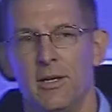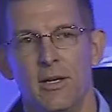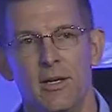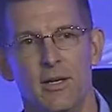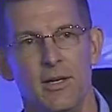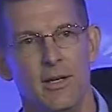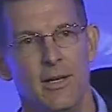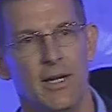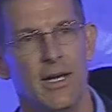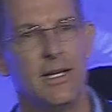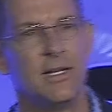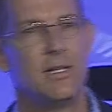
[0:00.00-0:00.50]

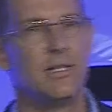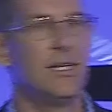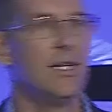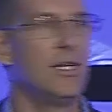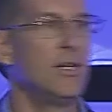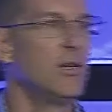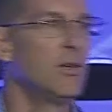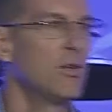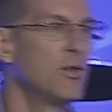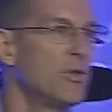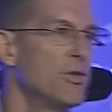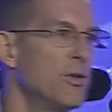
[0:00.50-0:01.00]

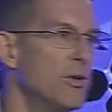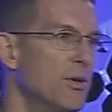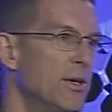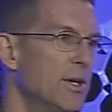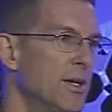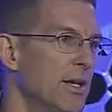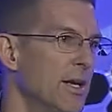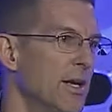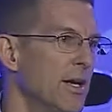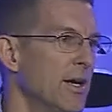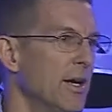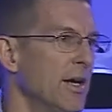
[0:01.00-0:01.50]

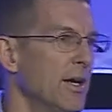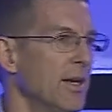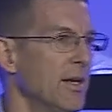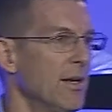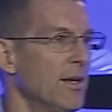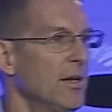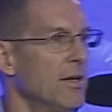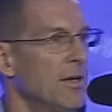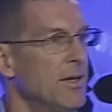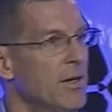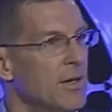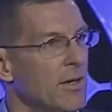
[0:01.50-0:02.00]
1939.
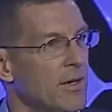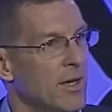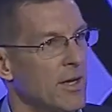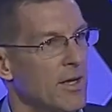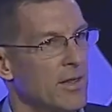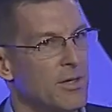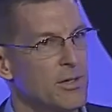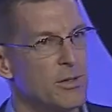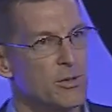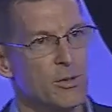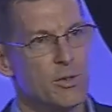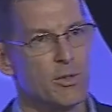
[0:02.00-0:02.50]
Okay,
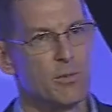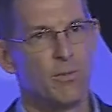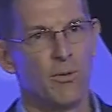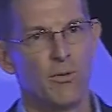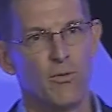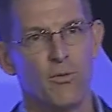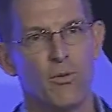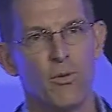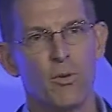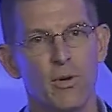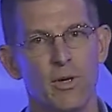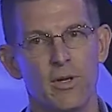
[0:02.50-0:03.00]
this is
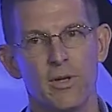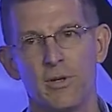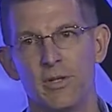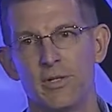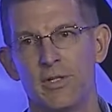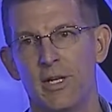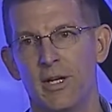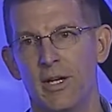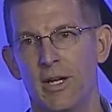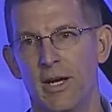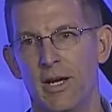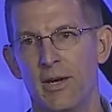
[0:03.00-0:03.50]
before
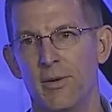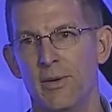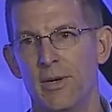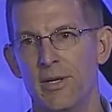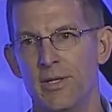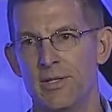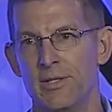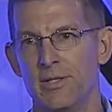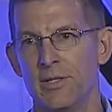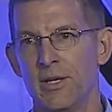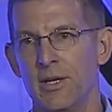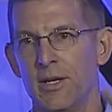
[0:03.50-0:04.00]
interstate
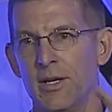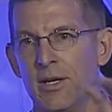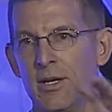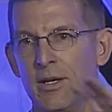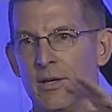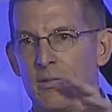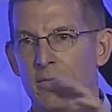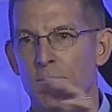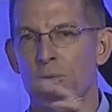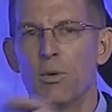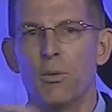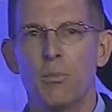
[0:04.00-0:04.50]
highways
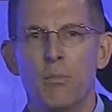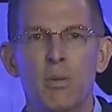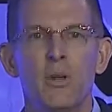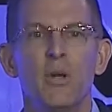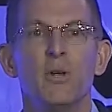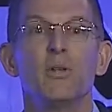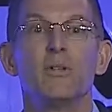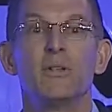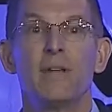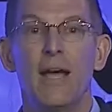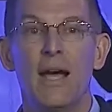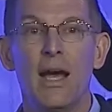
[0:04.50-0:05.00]
were
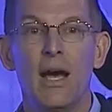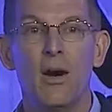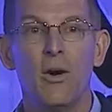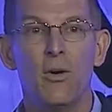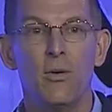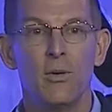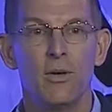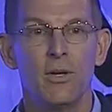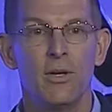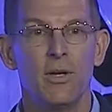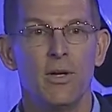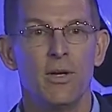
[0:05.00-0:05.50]
built
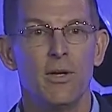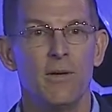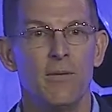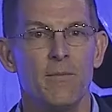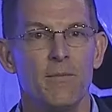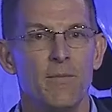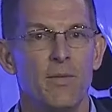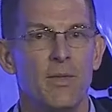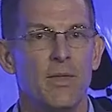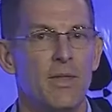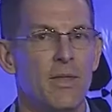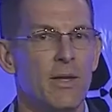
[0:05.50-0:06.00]
out.
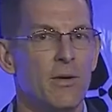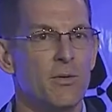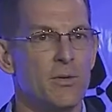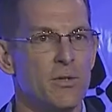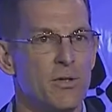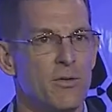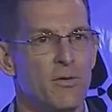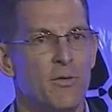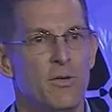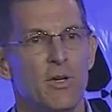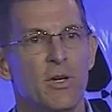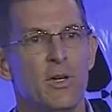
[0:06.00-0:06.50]
There was
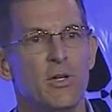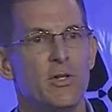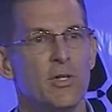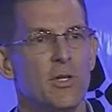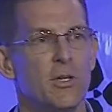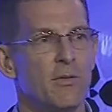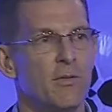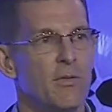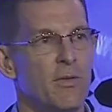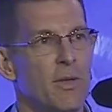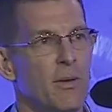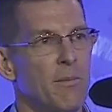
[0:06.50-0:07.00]
a vision
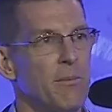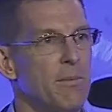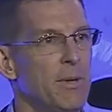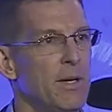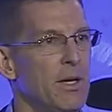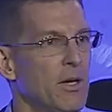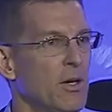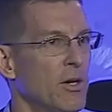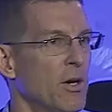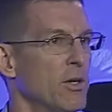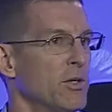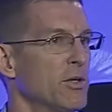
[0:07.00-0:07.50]
of them
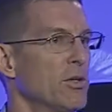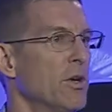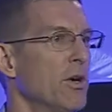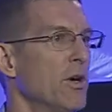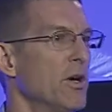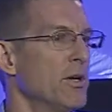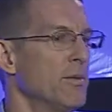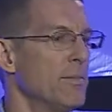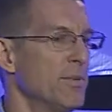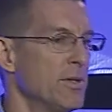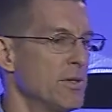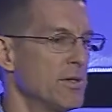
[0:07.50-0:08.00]
being
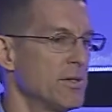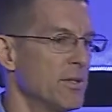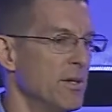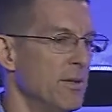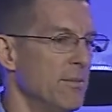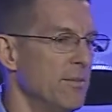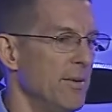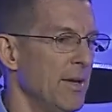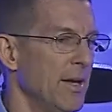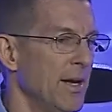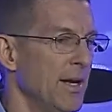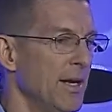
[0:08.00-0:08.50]
autonomous
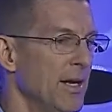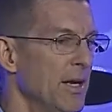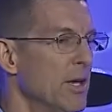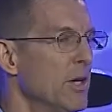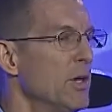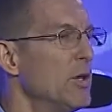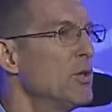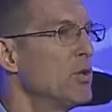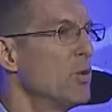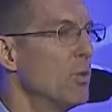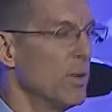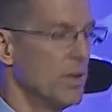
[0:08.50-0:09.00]
someday,
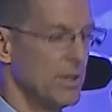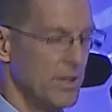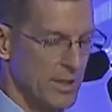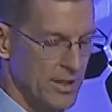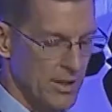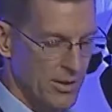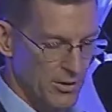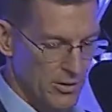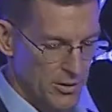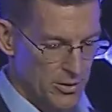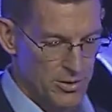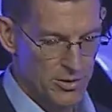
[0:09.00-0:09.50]
20
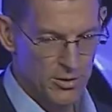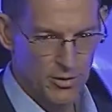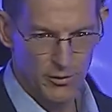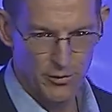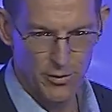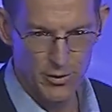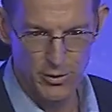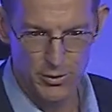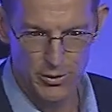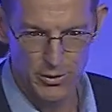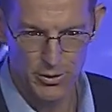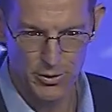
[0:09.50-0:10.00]
years in the
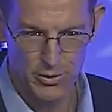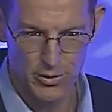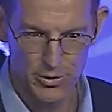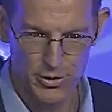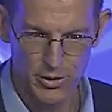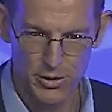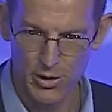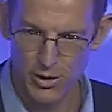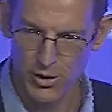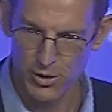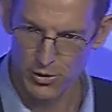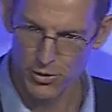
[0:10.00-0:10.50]
future. So
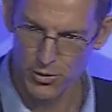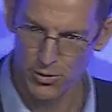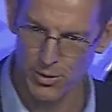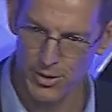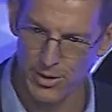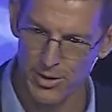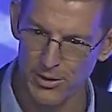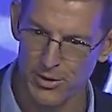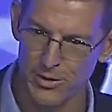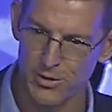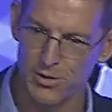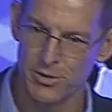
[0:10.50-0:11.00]
you go 20
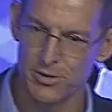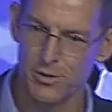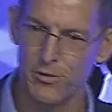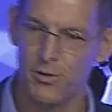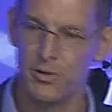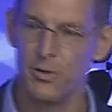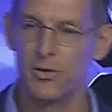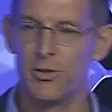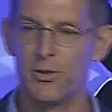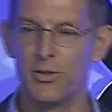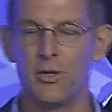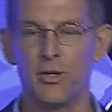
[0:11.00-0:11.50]
years in the
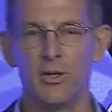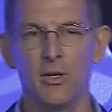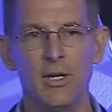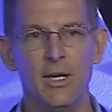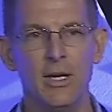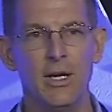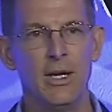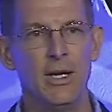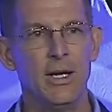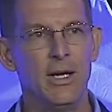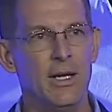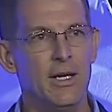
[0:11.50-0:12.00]
future,
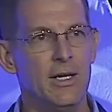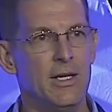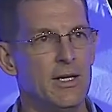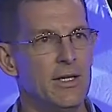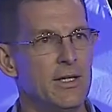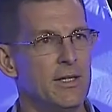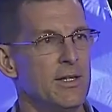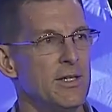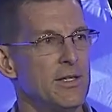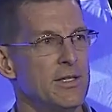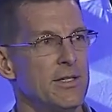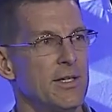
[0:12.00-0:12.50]
and you
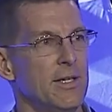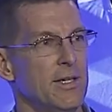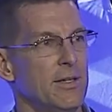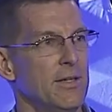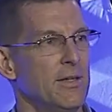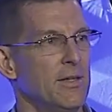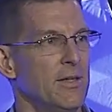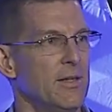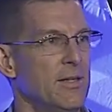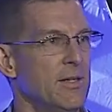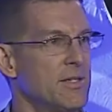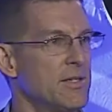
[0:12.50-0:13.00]
get this.
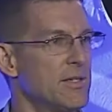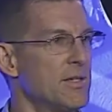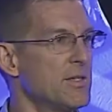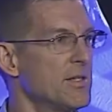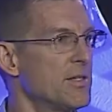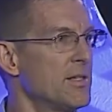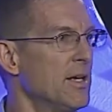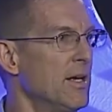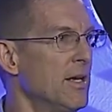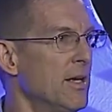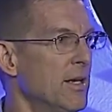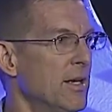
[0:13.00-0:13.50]
This
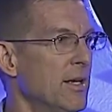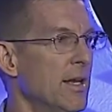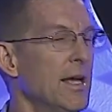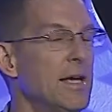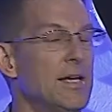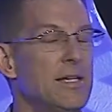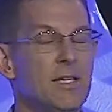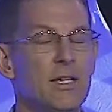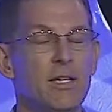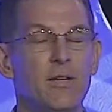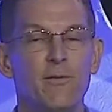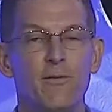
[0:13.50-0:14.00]
is
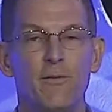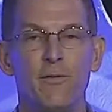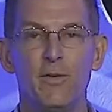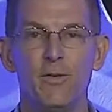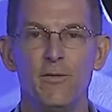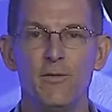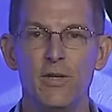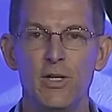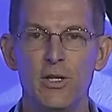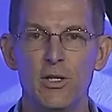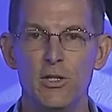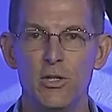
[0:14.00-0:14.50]

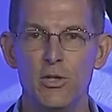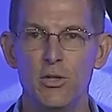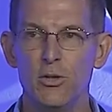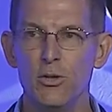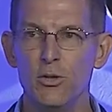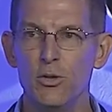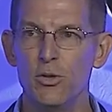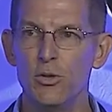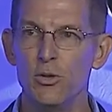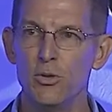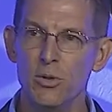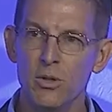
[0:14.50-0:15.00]

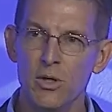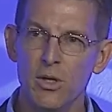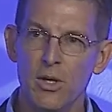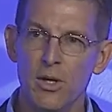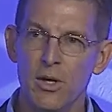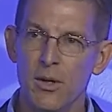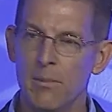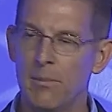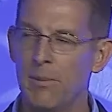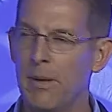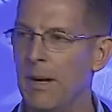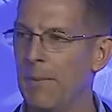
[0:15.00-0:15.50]
1952
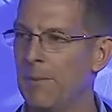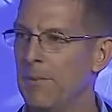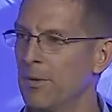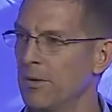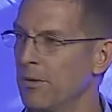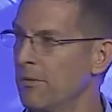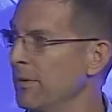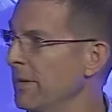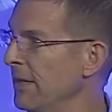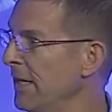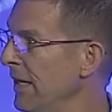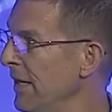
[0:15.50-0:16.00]

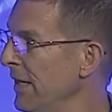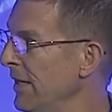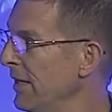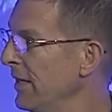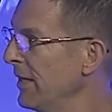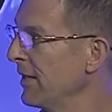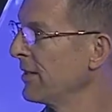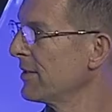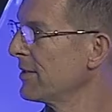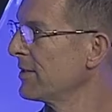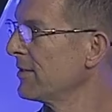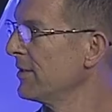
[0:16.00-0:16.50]
Popular
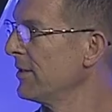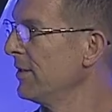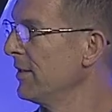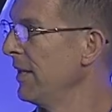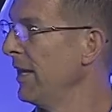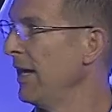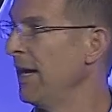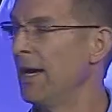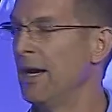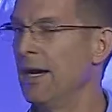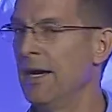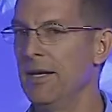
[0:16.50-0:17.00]
Mechanics, an
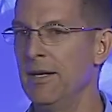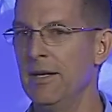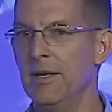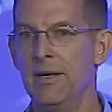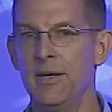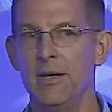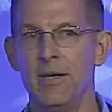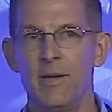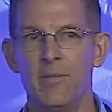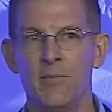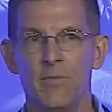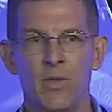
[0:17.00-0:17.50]
ad.
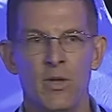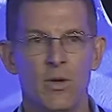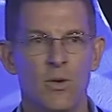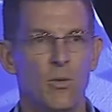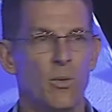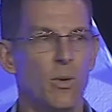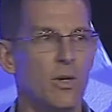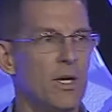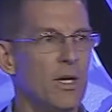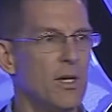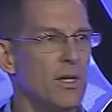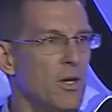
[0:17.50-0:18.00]

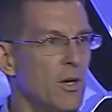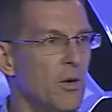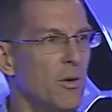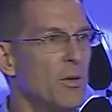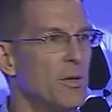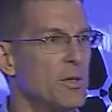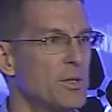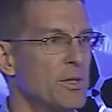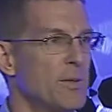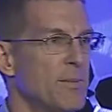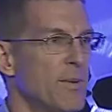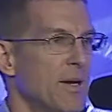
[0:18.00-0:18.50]
What do you
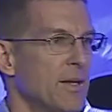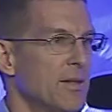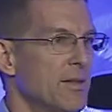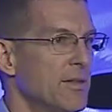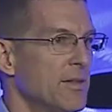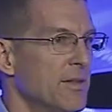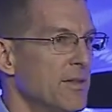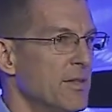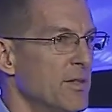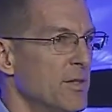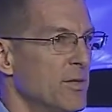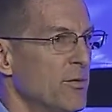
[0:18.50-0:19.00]
notice
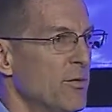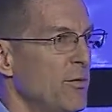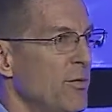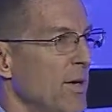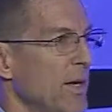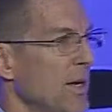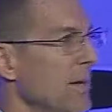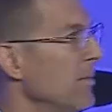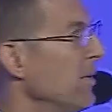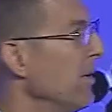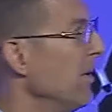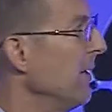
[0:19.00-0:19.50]
about this
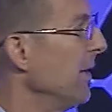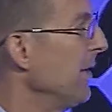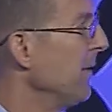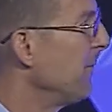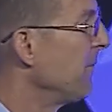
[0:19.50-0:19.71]
family?